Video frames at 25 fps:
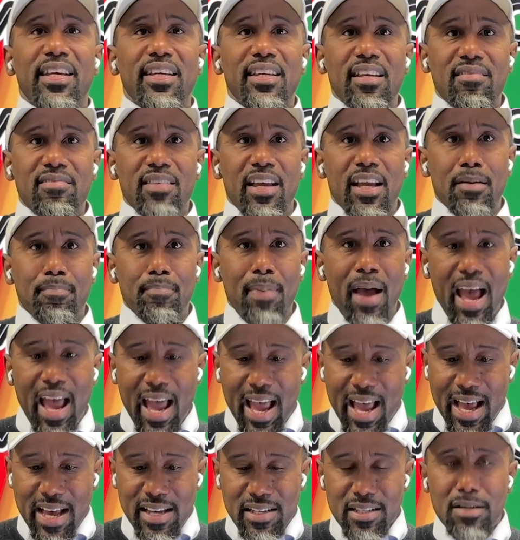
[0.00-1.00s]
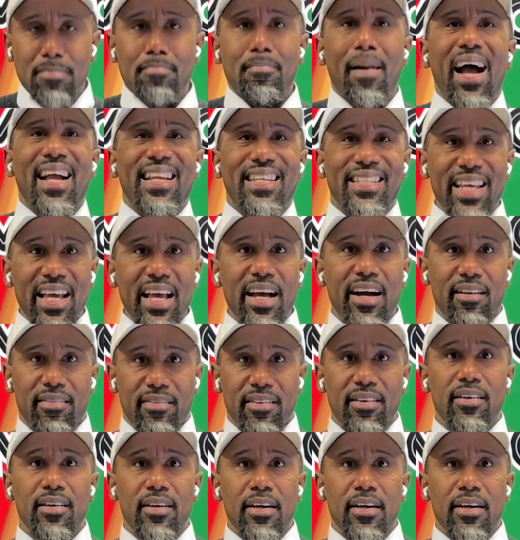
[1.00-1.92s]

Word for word: anything past my death.